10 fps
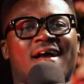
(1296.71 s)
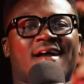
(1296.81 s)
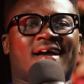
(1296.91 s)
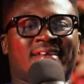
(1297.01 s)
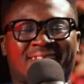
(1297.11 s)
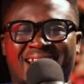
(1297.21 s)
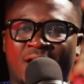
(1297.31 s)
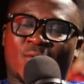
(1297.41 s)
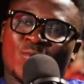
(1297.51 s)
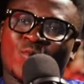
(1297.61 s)
Uh-huh.
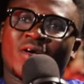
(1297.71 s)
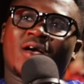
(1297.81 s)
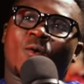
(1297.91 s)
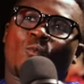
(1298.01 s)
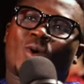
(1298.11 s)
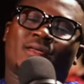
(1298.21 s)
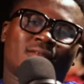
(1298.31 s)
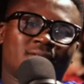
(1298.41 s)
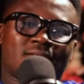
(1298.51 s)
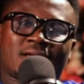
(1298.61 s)
Now,
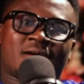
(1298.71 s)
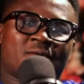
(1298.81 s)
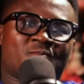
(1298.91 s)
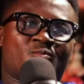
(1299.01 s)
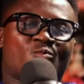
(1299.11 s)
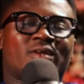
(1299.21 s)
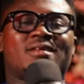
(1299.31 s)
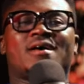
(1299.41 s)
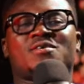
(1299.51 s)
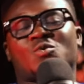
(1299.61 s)
with um,
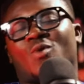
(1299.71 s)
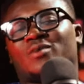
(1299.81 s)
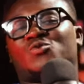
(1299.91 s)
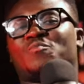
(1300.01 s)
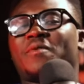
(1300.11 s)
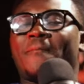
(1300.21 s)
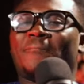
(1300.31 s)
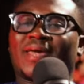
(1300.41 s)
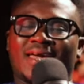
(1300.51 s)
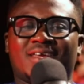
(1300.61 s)
whether you are to be
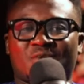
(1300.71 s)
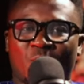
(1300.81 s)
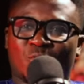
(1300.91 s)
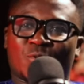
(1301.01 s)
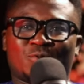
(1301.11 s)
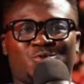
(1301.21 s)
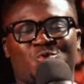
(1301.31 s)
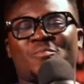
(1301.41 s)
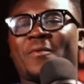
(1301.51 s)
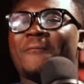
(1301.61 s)
paid or not
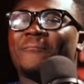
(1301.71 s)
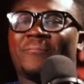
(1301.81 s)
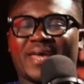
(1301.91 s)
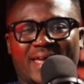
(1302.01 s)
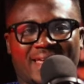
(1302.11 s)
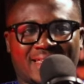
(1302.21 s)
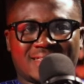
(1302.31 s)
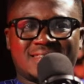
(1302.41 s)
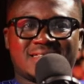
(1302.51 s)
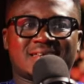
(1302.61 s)
to be
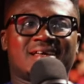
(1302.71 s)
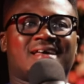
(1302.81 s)
paid,